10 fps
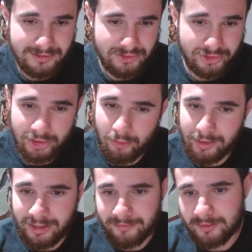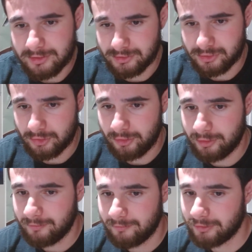show enough
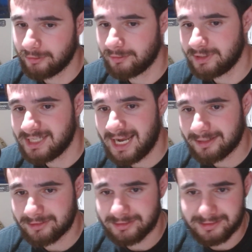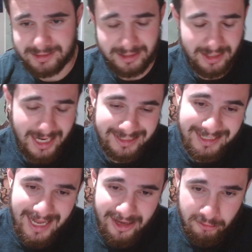concern for the actor's declining
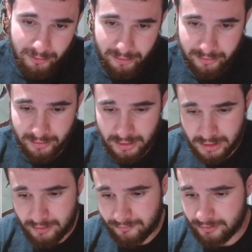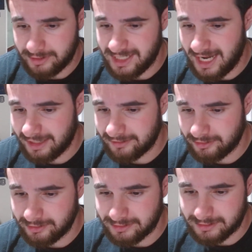health, for the
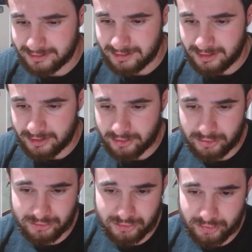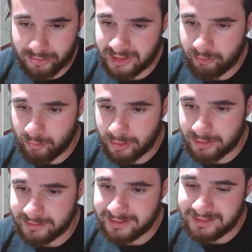actor's concerning
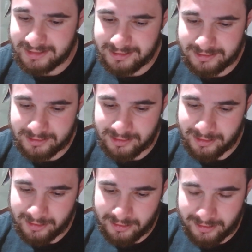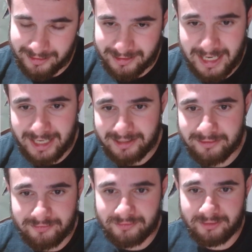words. He's kind
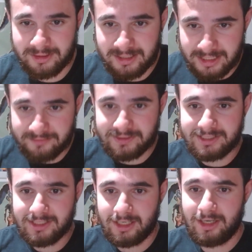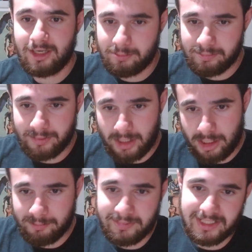of lives
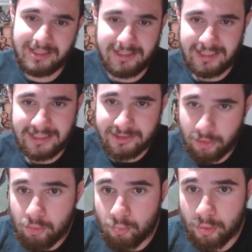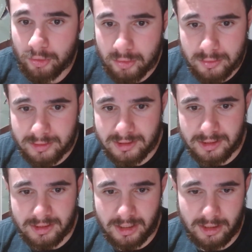up in his own world
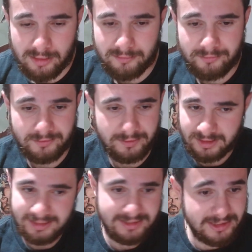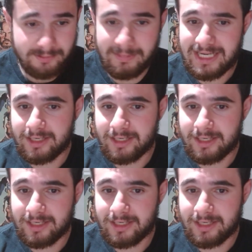of, let's just make